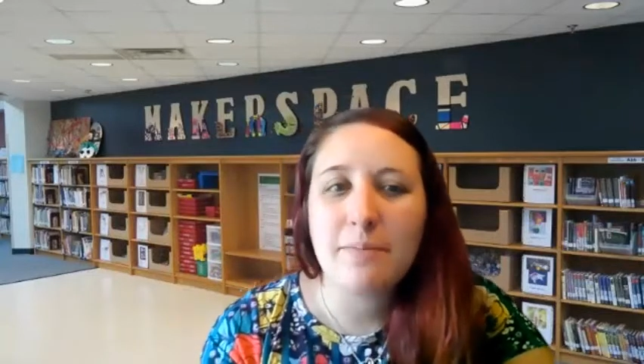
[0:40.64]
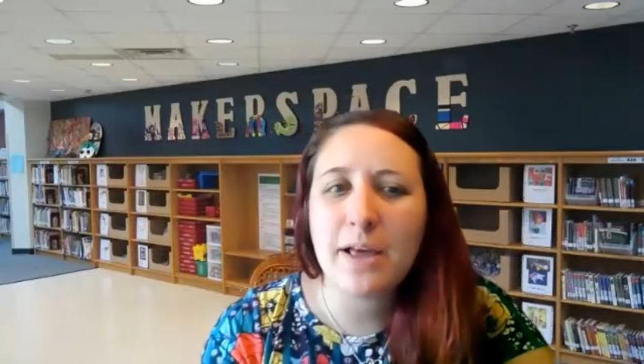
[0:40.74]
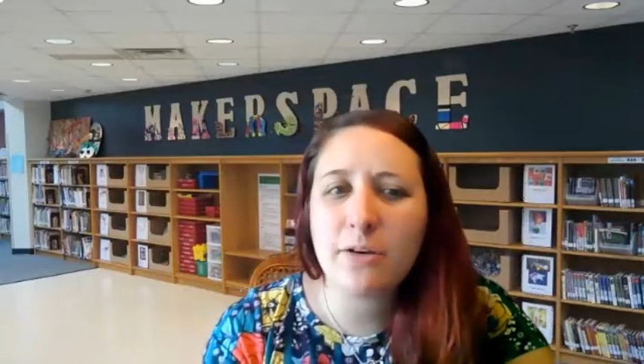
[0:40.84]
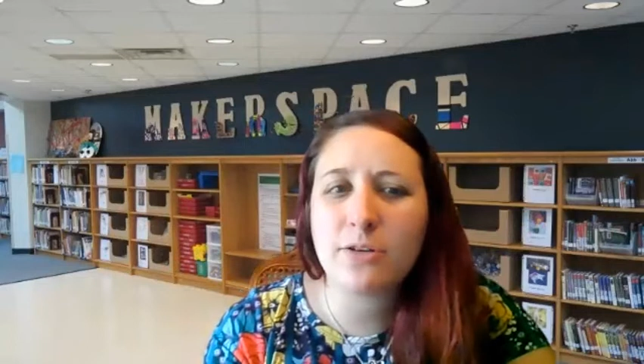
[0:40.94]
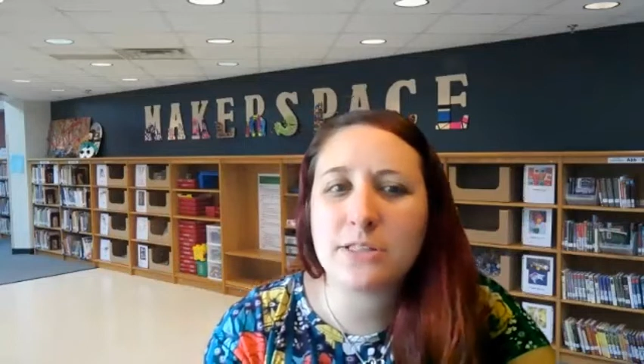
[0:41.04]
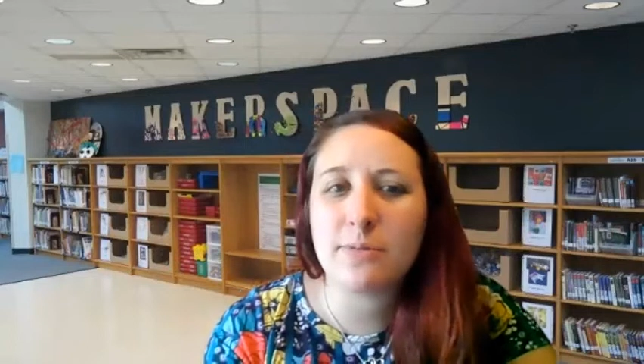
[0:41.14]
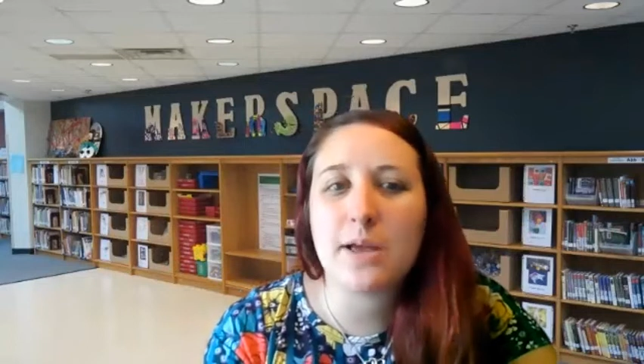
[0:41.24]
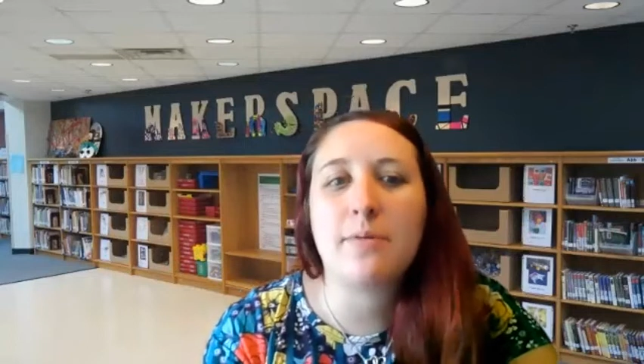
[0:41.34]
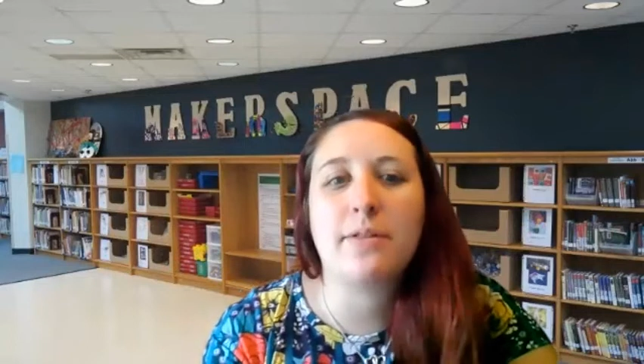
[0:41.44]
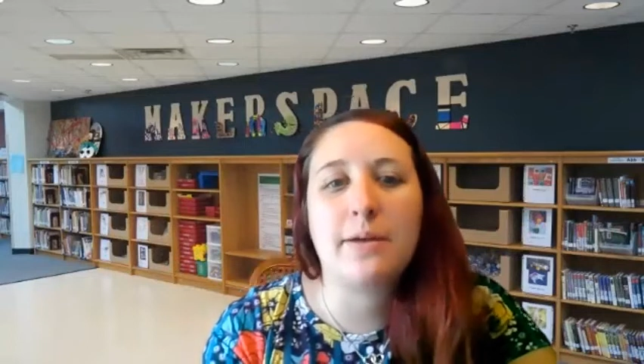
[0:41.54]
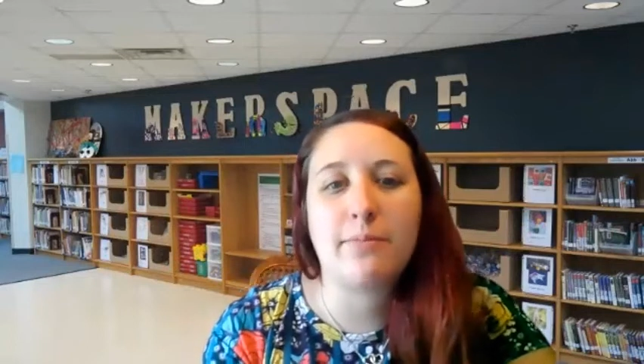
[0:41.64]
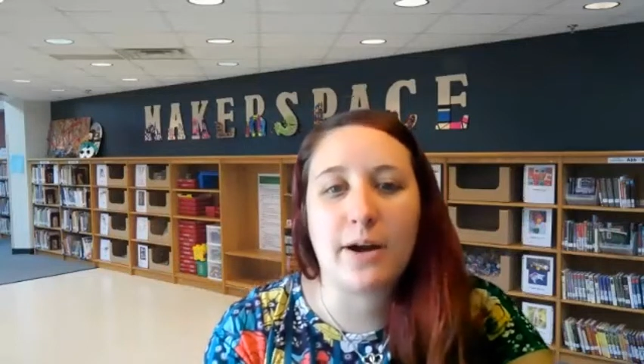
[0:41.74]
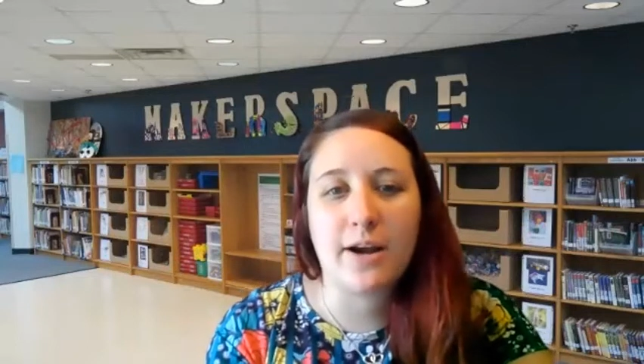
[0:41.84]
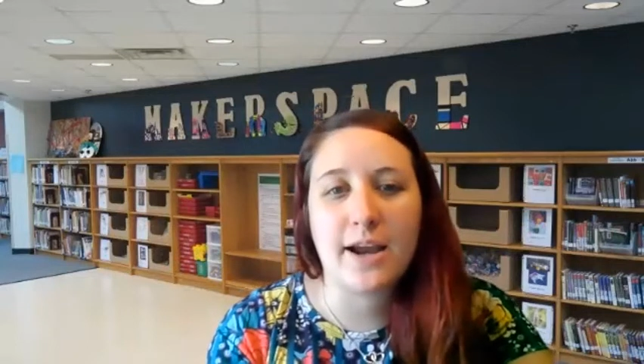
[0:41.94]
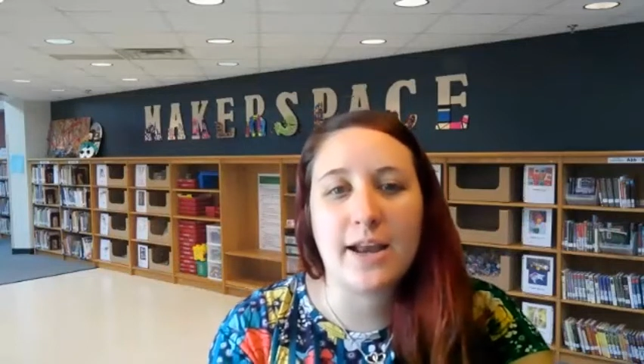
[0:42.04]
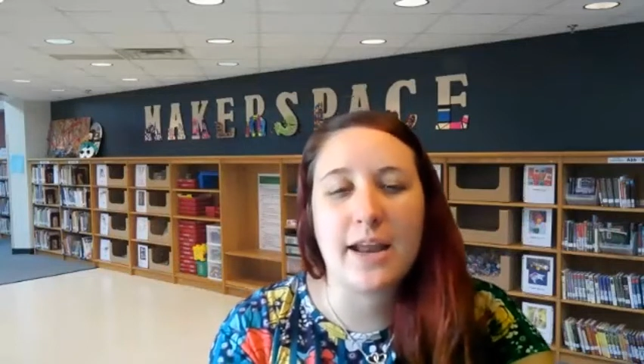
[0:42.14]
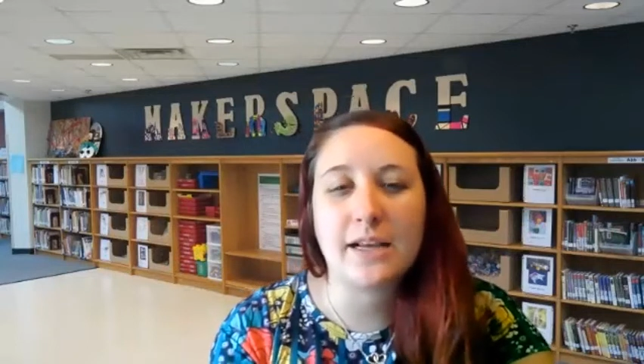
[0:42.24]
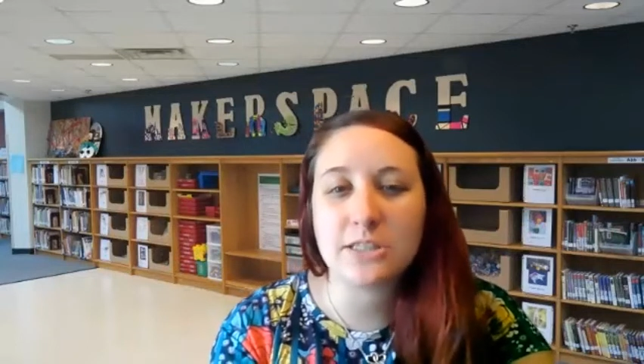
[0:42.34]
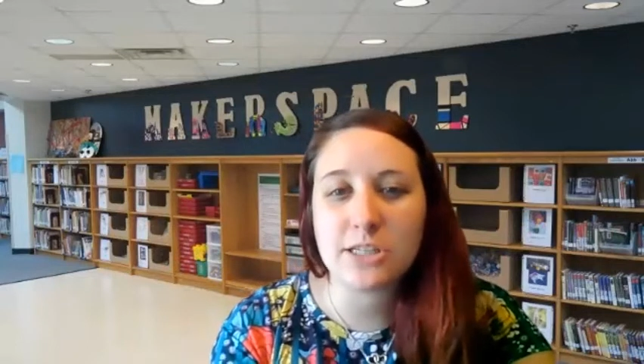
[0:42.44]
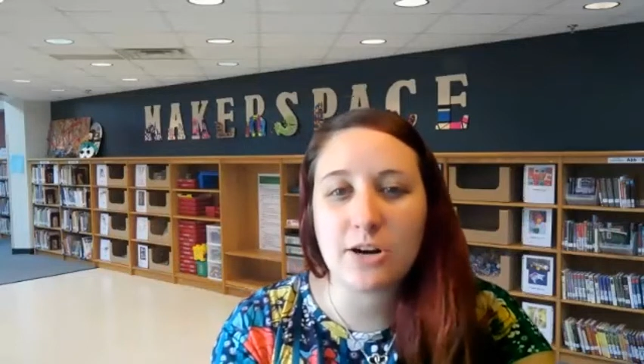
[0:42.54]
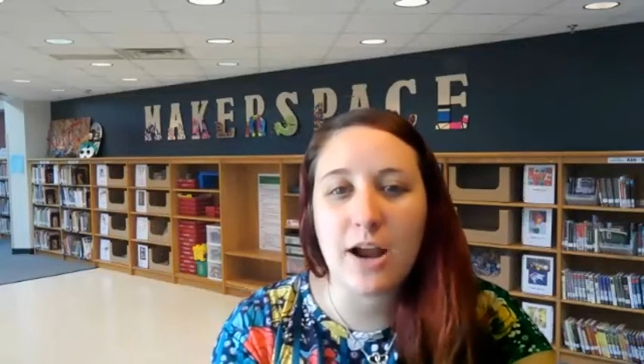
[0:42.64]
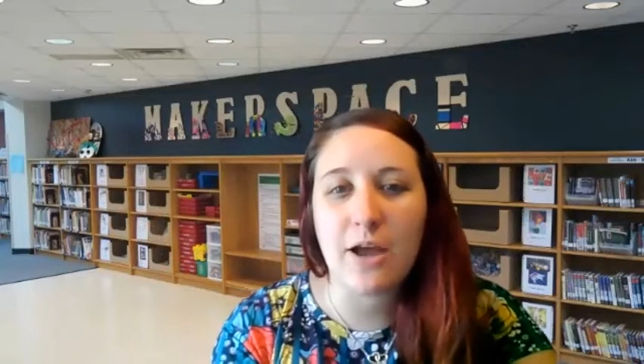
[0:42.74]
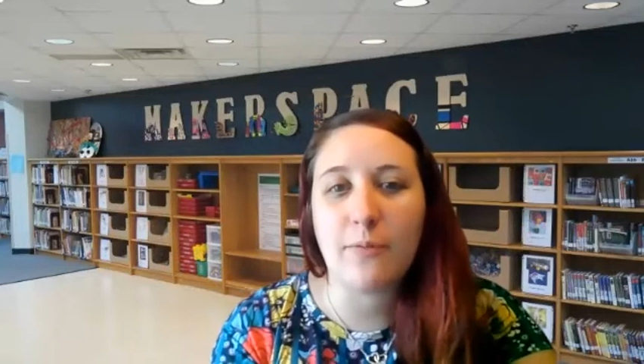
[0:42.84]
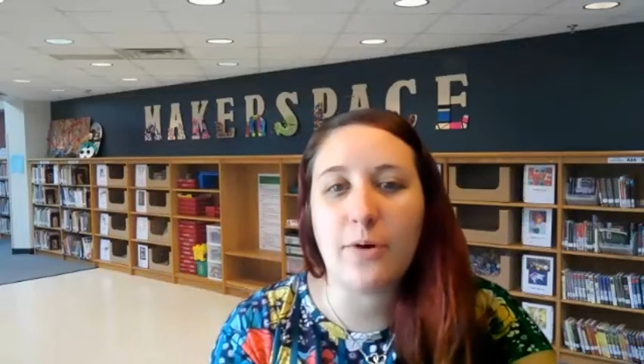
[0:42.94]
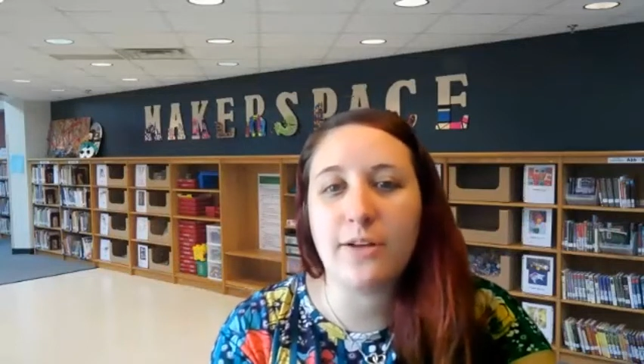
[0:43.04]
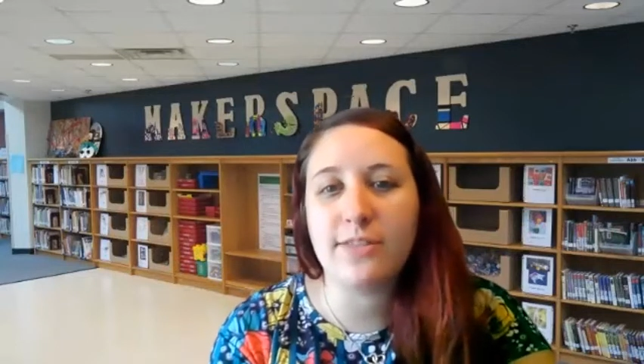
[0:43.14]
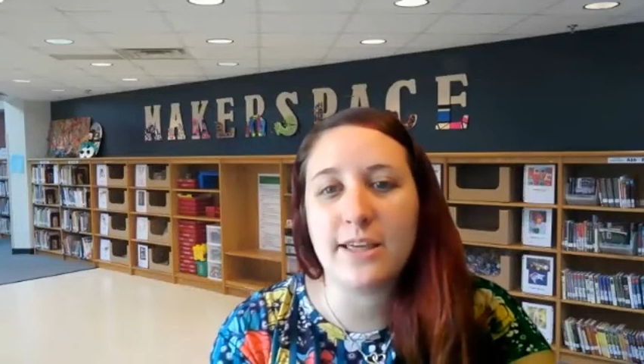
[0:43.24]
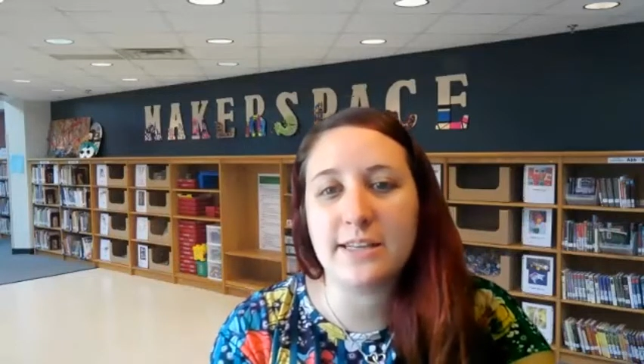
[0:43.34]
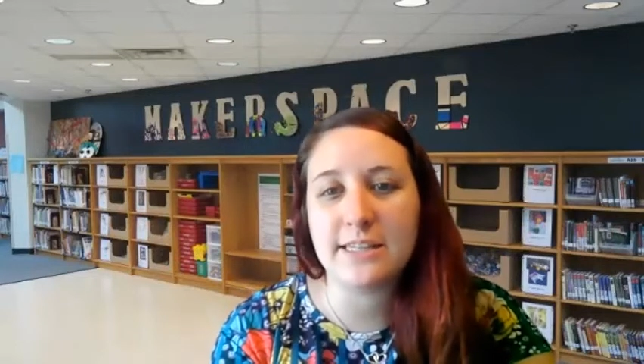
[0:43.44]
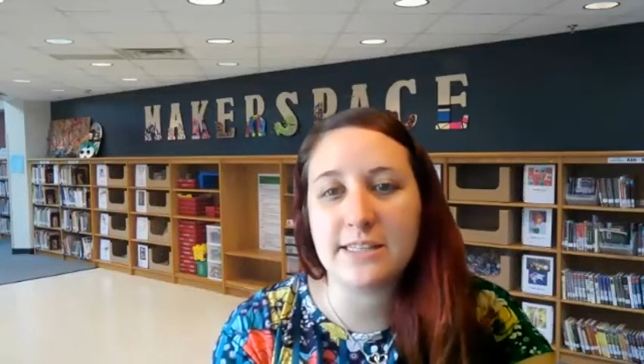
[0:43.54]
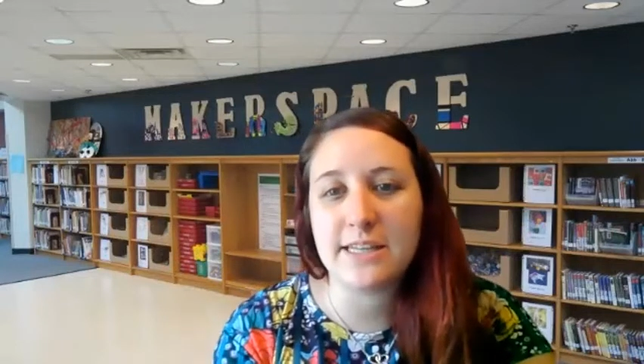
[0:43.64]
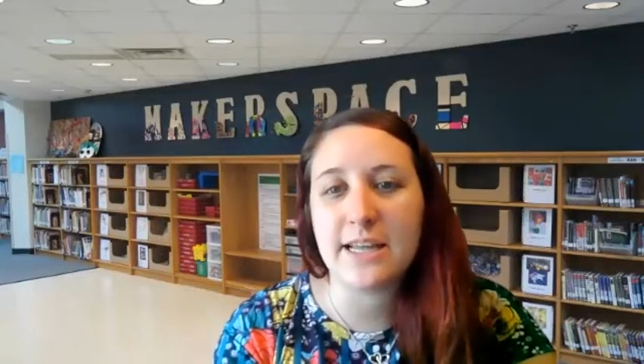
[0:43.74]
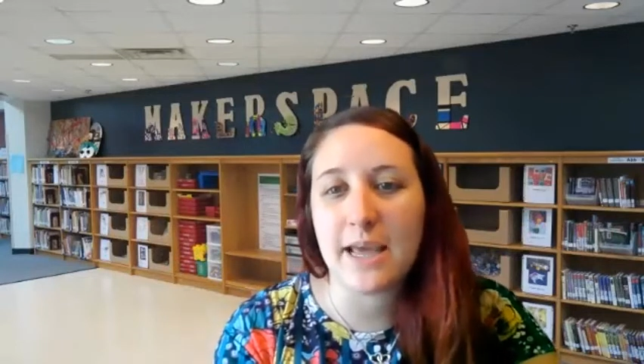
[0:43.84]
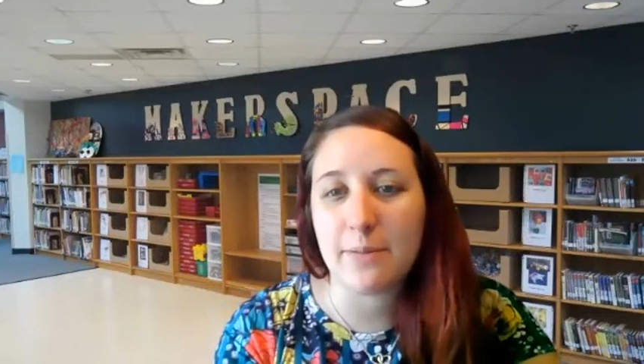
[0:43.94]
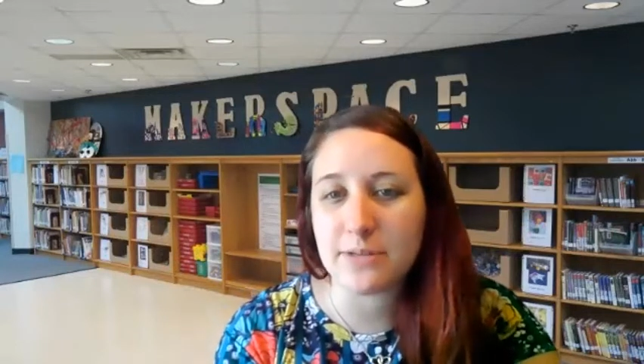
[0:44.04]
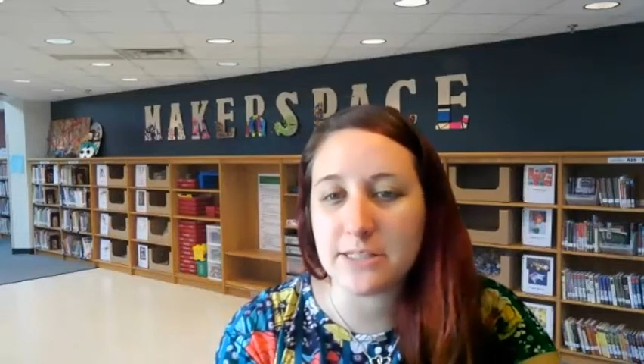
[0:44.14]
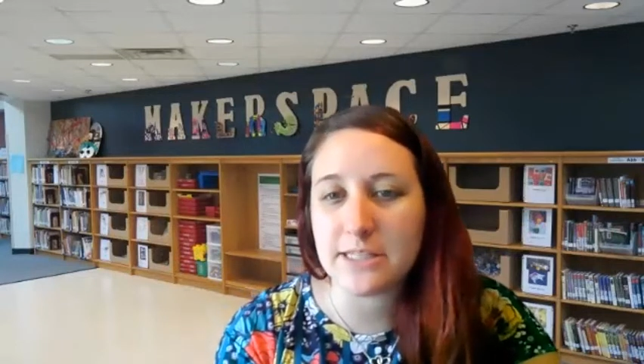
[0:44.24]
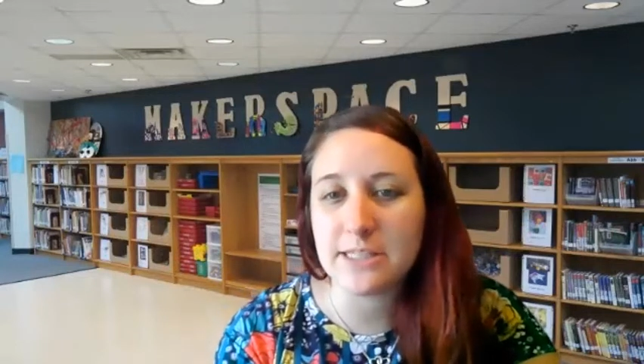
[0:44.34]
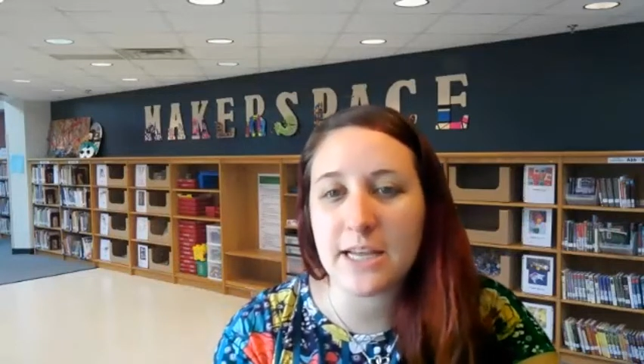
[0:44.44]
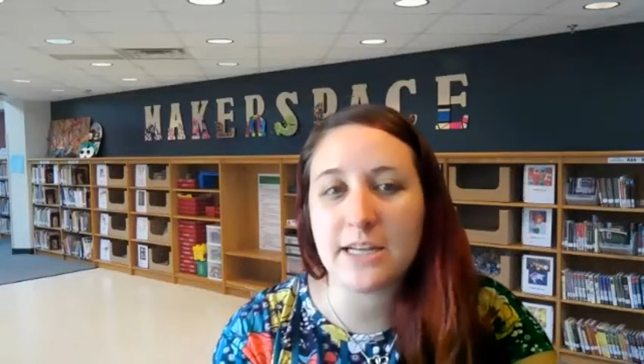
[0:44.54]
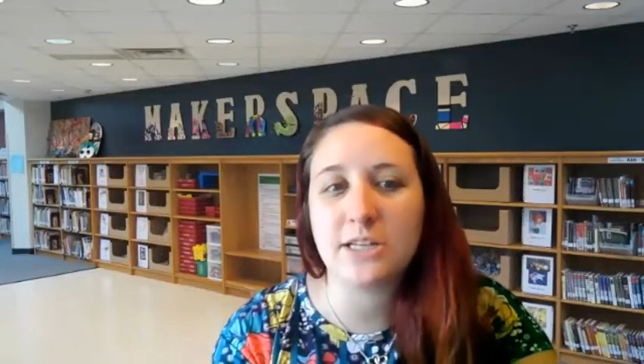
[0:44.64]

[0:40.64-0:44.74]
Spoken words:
My goal is to become a librarian next year at one of the existing campuses and